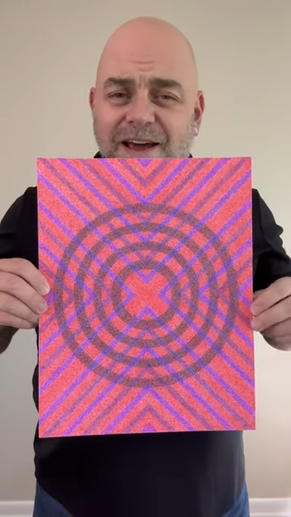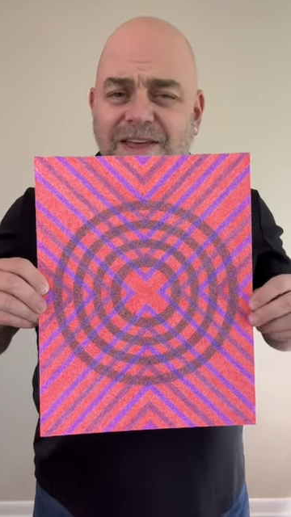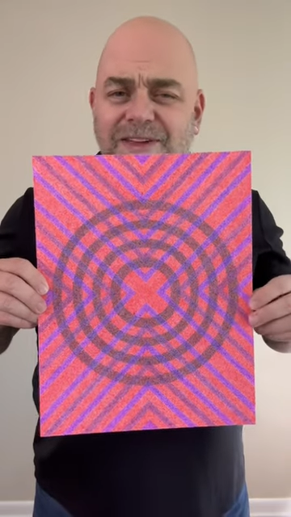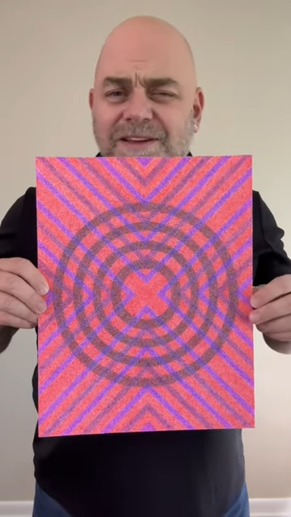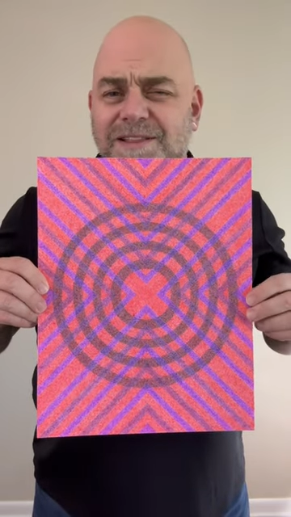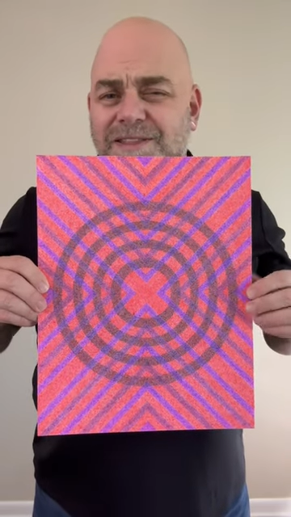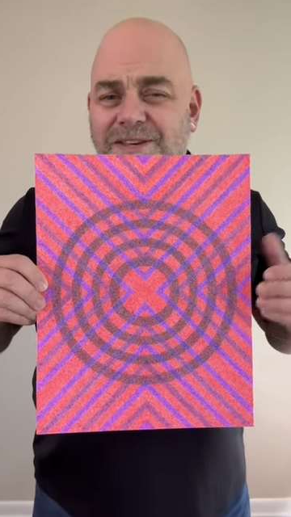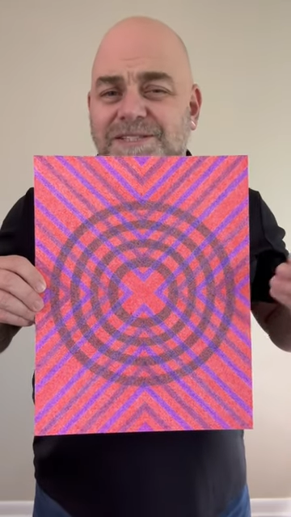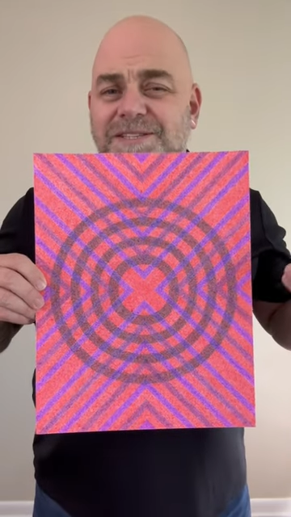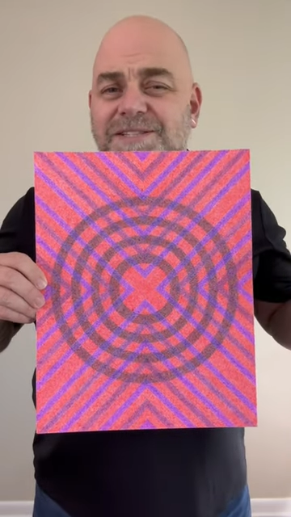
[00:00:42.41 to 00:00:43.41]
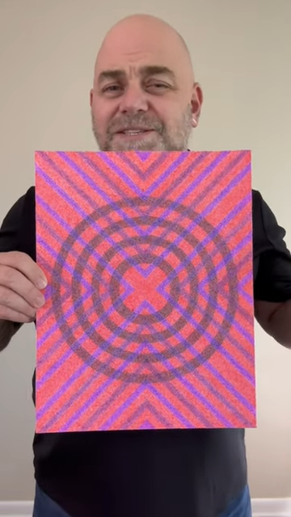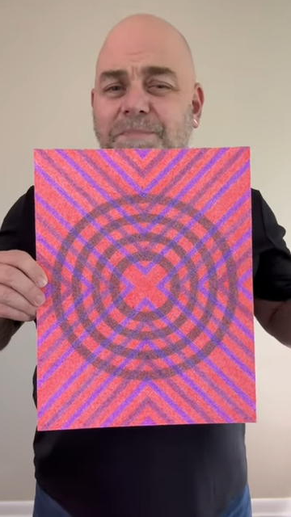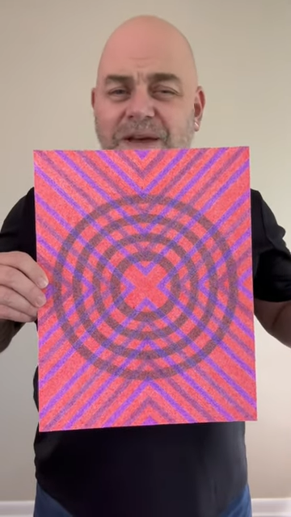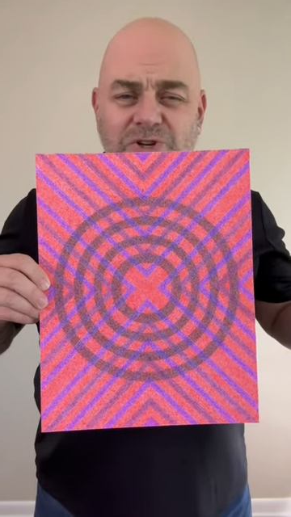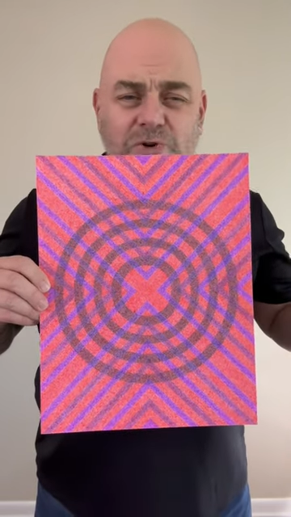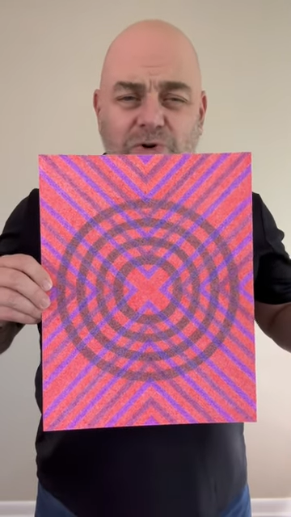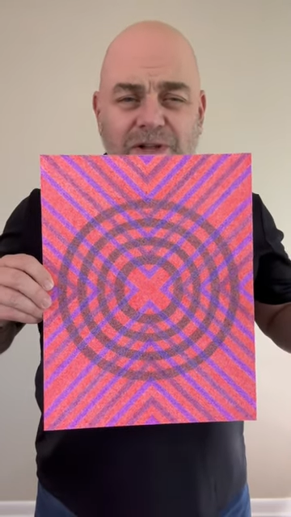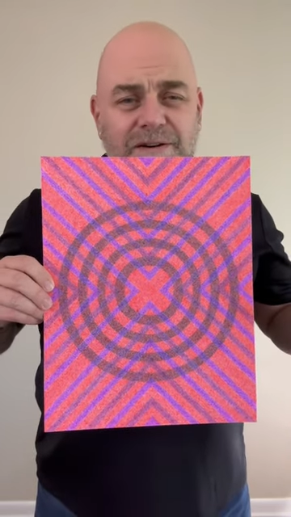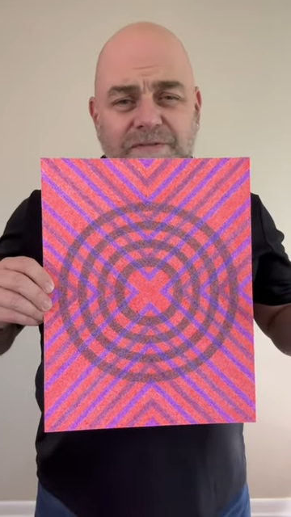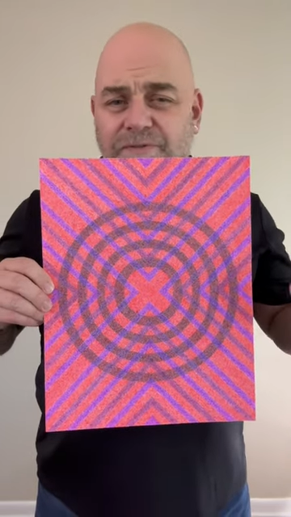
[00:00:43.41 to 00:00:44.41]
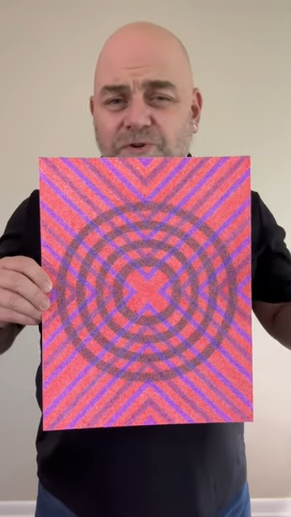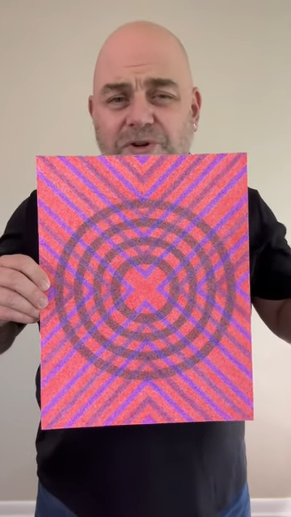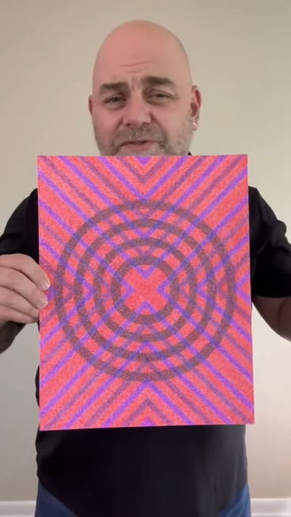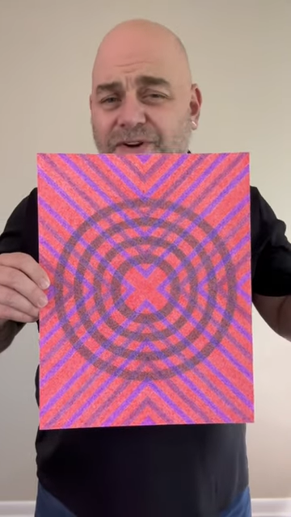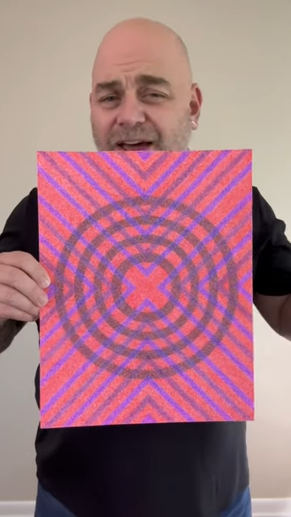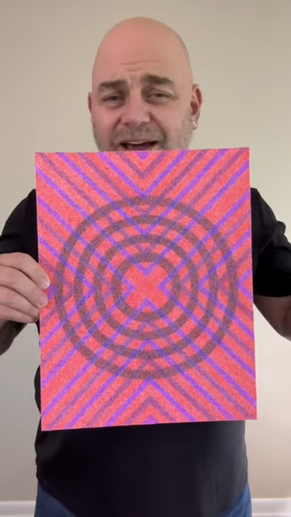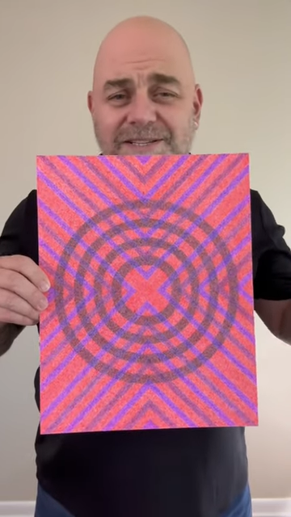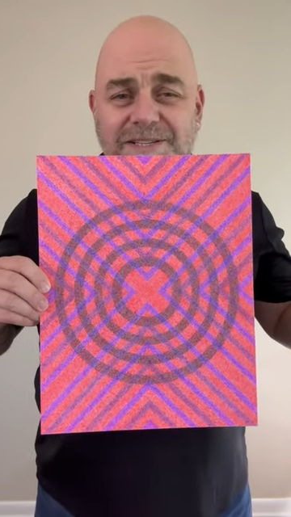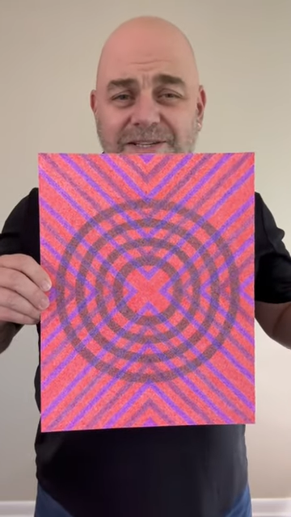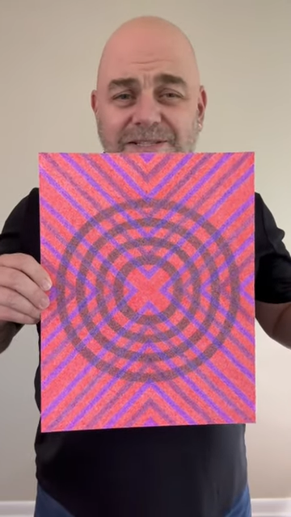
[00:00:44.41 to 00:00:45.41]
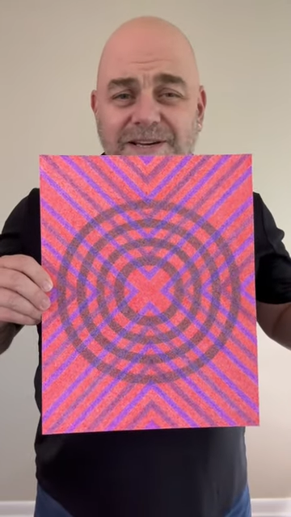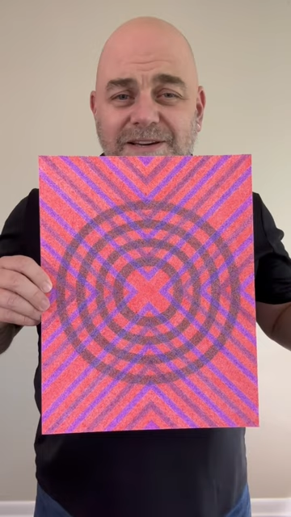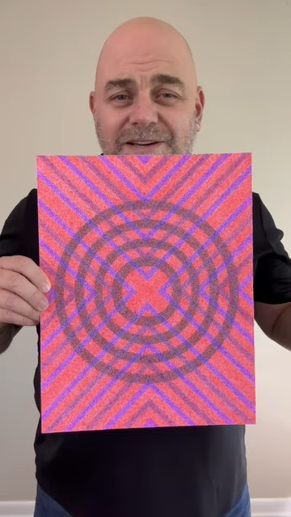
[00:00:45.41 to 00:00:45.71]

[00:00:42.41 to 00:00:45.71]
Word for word: And then this is symmetrical on a few different axes.